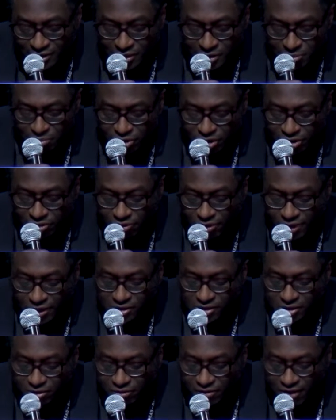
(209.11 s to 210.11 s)
the
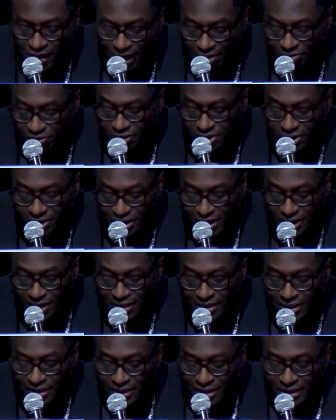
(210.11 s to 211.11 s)
prefix of Africa
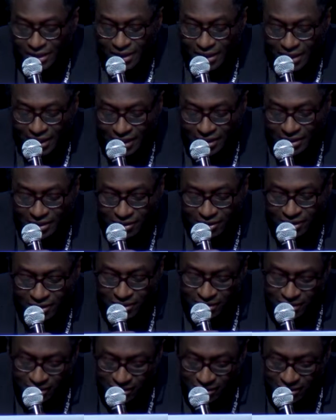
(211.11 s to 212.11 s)
in
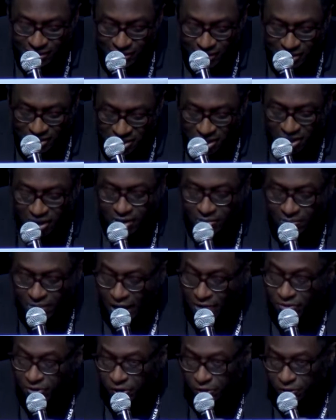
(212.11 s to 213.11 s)
the term
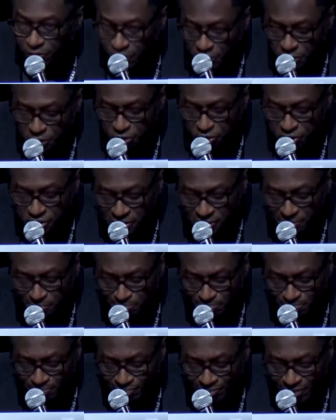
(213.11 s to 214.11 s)
Afrofuturism